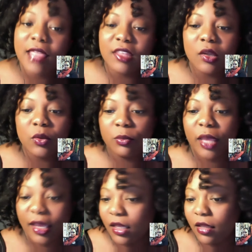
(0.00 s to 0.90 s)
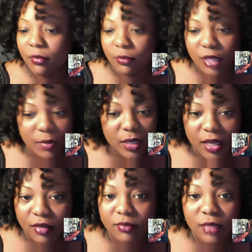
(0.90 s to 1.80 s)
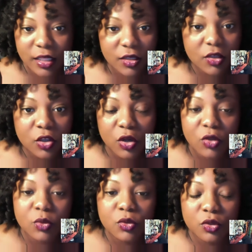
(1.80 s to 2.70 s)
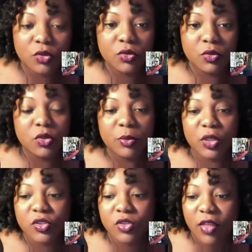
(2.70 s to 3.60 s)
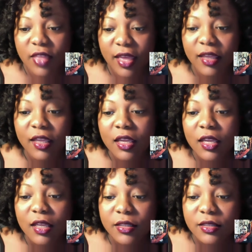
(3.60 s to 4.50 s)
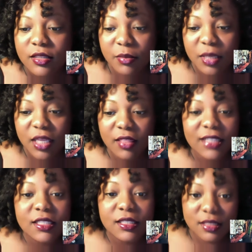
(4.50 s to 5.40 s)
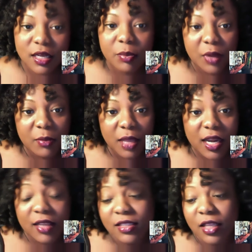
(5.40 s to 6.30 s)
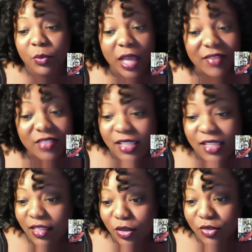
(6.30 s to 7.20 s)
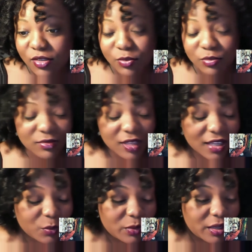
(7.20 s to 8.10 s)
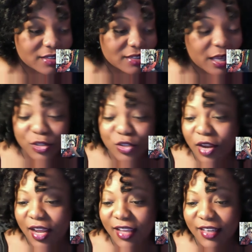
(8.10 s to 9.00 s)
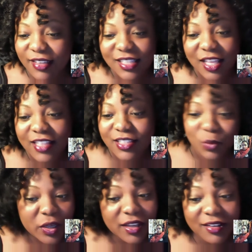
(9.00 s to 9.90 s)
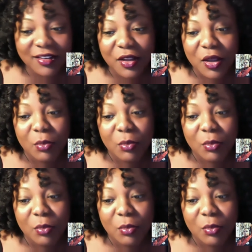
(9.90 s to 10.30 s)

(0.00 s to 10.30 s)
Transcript: I think Annie coming out, like, you know, you told me you saw that. To me, that's a step up. And I said we have to take those and take them in stride and say that's a win.